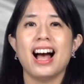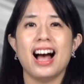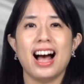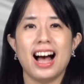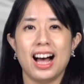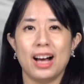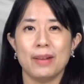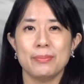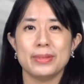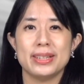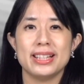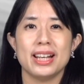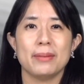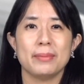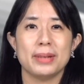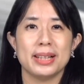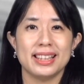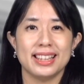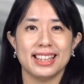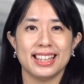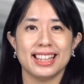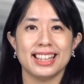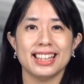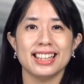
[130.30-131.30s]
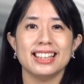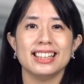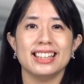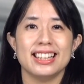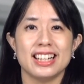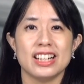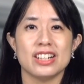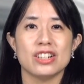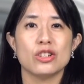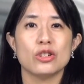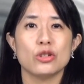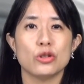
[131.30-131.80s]
I'm Tammy Ling,
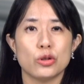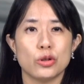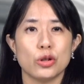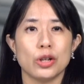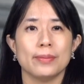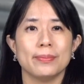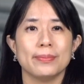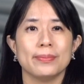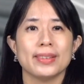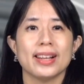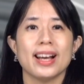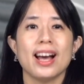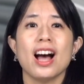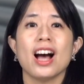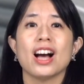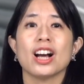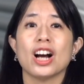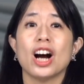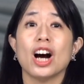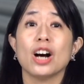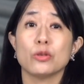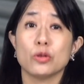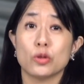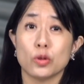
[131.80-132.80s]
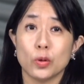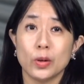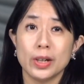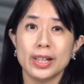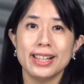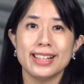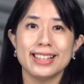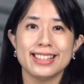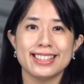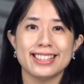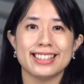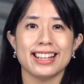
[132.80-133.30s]
Ling Rixuan. Come join
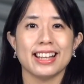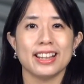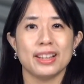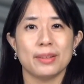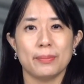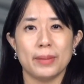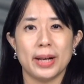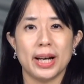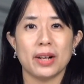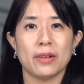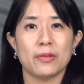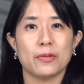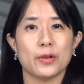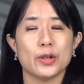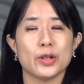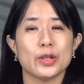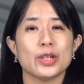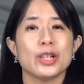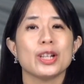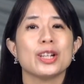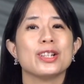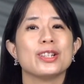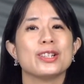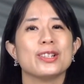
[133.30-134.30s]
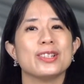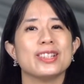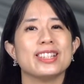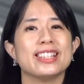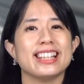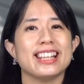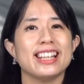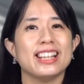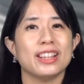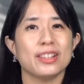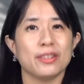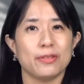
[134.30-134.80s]
us in the Metaverse to
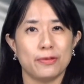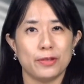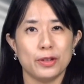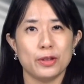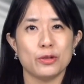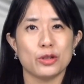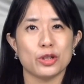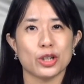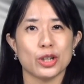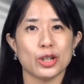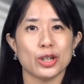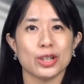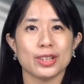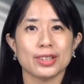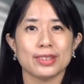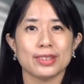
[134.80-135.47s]
see the future.